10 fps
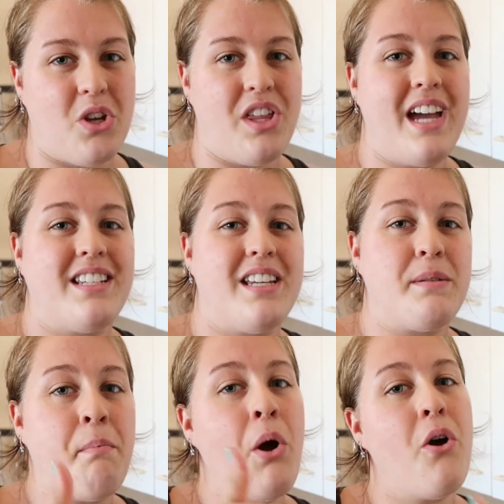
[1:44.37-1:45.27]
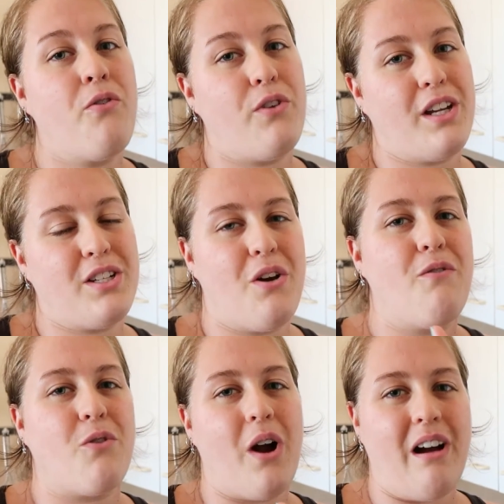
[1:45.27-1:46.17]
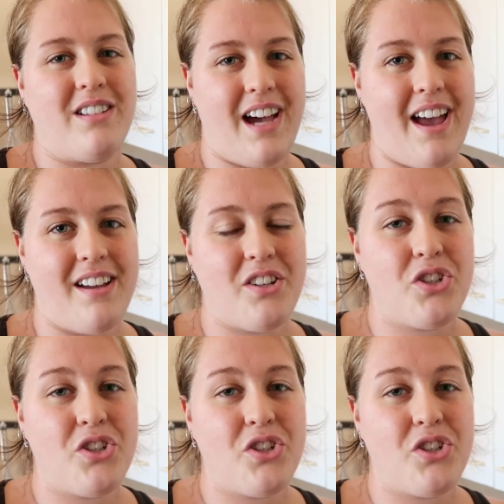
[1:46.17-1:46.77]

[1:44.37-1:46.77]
so that is perfect for our diet.